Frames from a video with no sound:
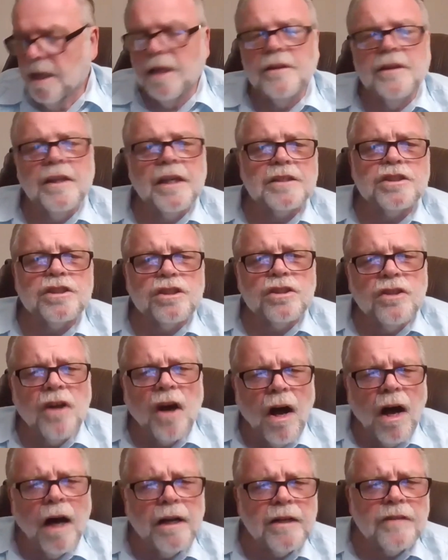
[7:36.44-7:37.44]
This
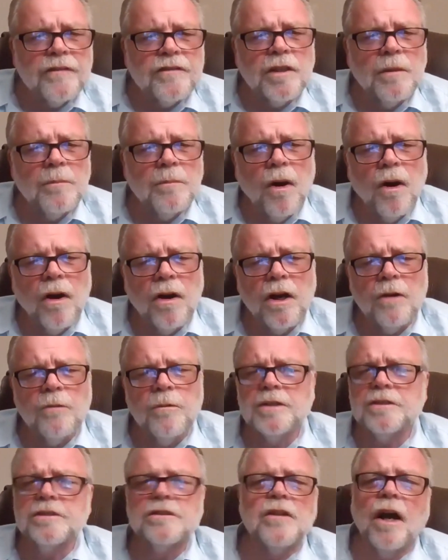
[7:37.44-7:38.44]
God of tomorrow
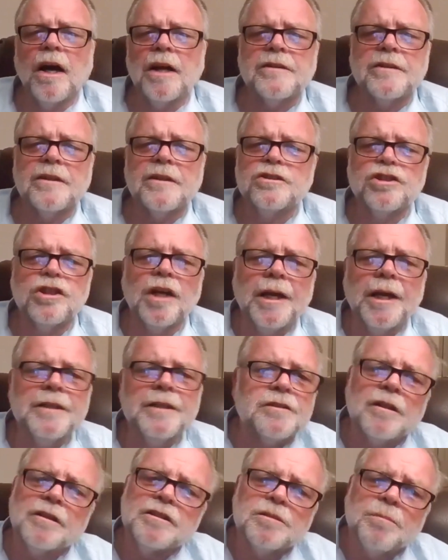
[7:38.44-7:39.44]
is not the
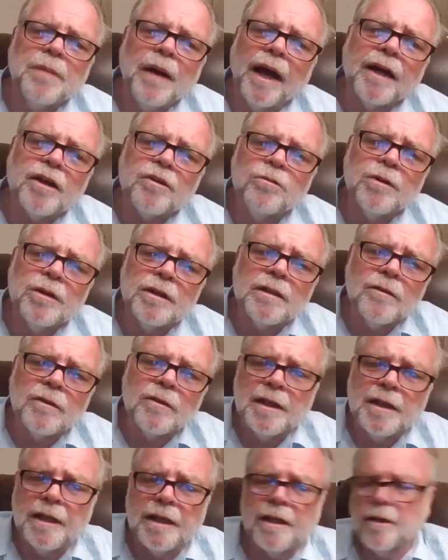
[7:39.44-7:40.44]
changeless,
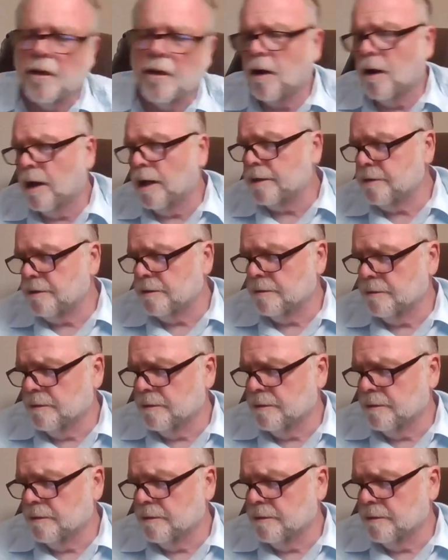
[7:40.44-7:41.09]
backward-looking God